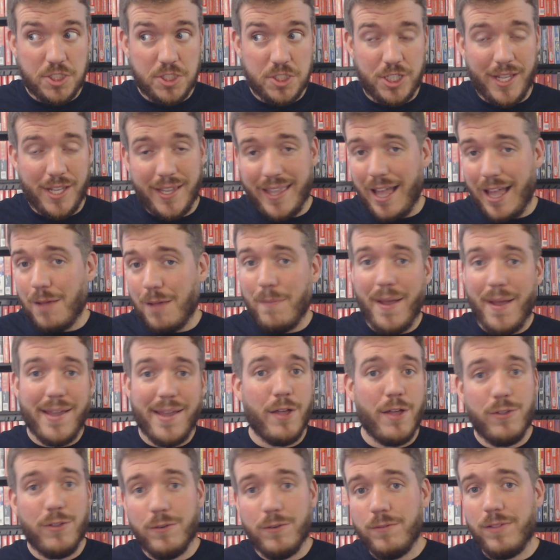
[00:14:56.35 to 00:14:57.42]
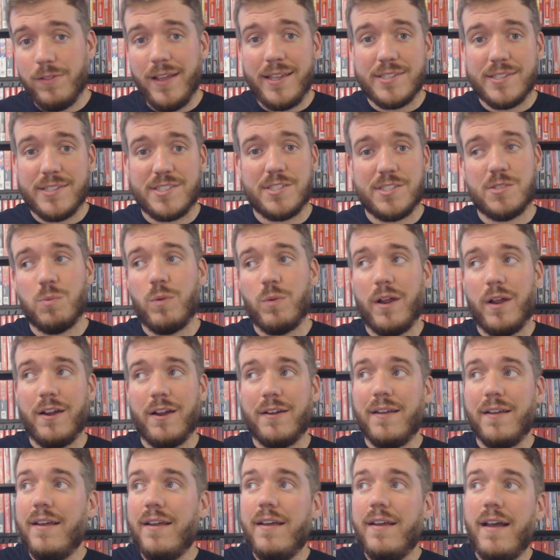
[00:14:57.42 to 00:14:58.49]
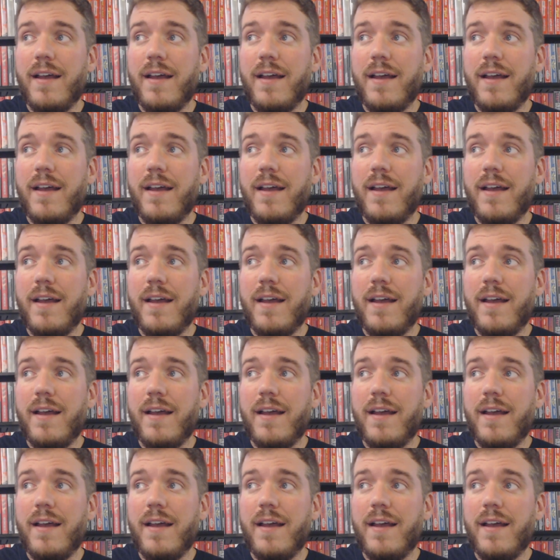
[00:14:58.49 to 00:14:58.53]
check out my other lists where